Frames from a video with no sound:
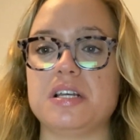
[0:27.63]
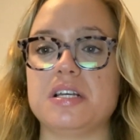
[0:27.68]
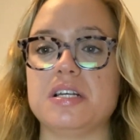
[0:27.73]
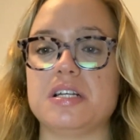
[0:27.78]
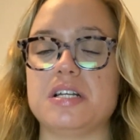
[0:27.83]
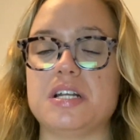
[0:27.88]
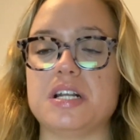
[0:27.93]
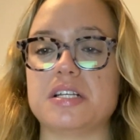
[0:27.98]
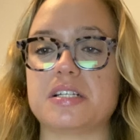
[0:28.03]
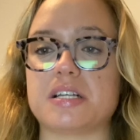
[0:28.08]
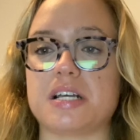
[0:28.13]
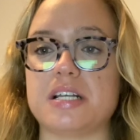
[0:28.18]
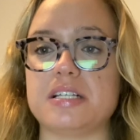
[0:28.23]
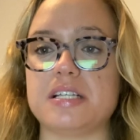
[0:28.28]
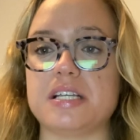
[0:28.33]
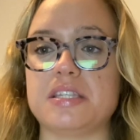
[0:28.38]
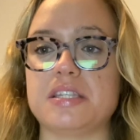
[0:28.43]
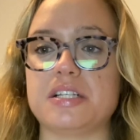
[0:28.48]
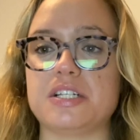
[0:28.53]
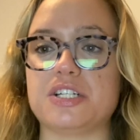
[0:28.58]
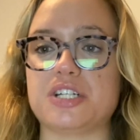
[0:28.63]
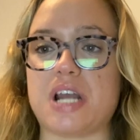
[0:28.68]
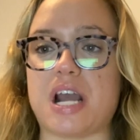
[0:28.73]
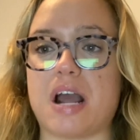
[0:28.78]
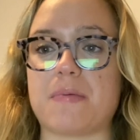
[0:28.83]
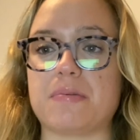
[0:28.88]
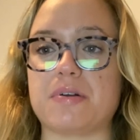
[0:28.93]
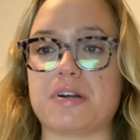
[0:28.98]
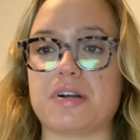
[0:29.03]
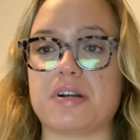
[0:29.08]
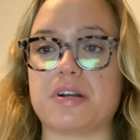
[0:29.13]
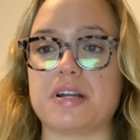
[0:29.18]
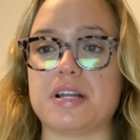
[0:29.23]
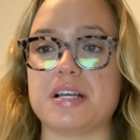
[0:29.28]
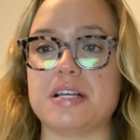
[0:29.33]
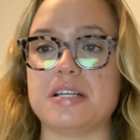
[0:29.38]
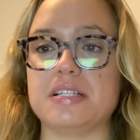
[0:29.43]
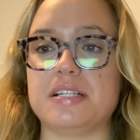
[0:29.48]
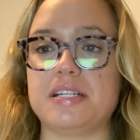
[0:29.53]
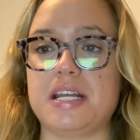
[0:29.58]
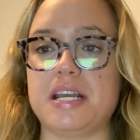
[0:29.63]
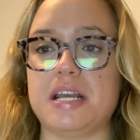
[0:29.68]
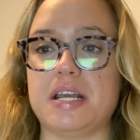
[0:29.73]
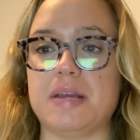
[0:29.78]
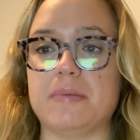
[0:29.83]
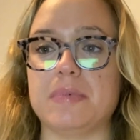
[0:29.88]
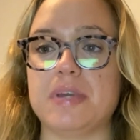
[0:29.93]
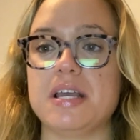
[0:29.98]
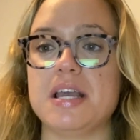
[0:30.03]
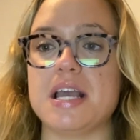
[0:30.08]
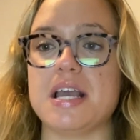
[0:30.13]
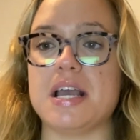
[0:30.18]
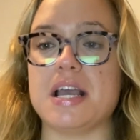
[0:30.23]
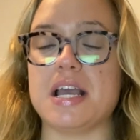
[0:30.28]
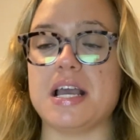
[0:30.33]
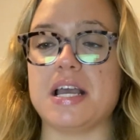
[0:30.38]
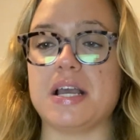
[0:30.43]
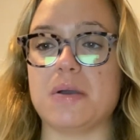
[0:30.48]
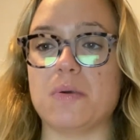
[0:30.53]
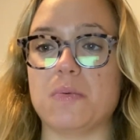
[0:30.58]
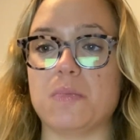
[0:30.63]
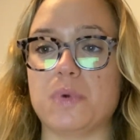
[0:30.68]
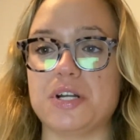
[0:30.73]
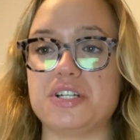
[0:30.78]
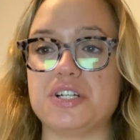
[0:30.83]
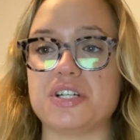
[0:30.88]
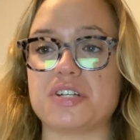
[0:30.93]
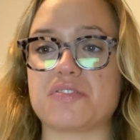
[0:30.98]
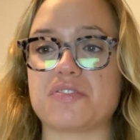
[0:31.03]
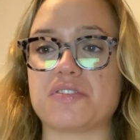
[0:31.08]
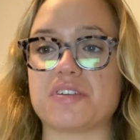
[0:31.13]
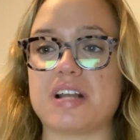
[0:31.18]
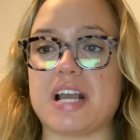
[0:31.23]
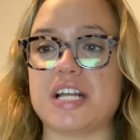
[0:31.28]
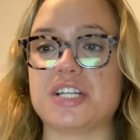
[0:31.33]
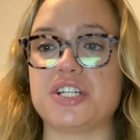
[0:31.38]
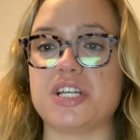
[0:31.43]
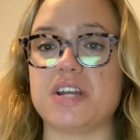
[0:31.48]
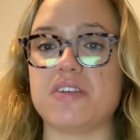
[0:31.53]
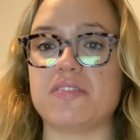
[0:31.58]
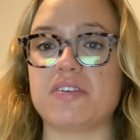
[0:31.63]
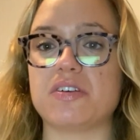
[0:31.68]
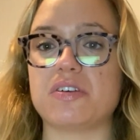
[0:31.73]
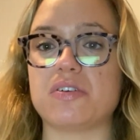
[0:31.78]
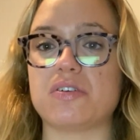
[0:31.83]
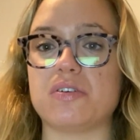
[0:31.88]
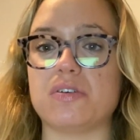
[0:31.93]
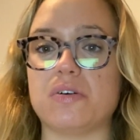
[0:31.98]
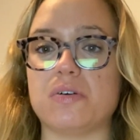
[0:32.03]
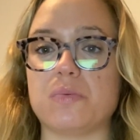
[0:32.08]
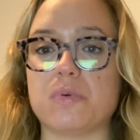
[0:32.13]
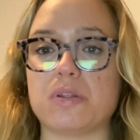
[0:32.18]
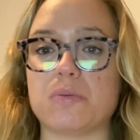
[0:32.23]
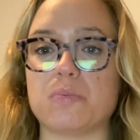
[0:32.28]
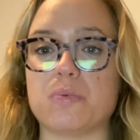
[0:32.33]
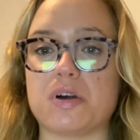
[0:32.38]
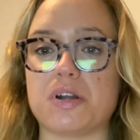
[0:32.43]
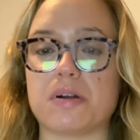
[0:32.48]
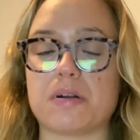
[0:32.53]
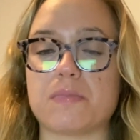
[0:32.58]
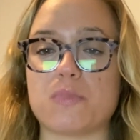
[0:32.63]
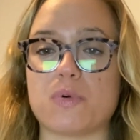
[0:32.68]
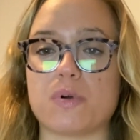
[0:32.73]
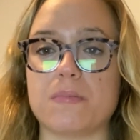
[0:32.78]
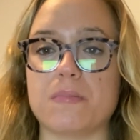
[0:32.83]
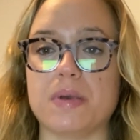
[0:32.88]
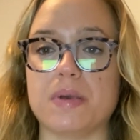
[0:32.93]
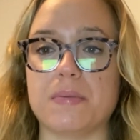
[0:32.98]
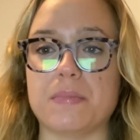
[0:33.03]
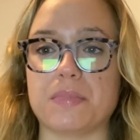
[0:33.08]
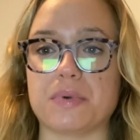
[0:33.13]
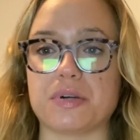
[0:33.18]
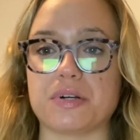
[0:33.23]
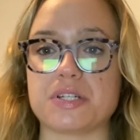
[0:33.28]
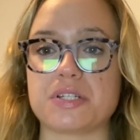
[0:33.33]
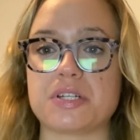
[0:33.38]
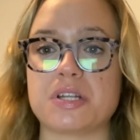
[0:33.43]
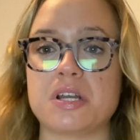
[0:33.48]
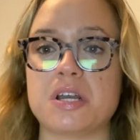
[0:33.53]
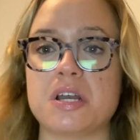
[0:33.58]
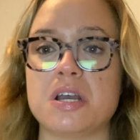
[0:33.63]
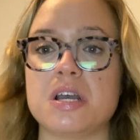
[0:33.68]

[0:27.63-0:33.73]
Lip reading: discussed in the chapter is team, which is achieving a goal with one or more members.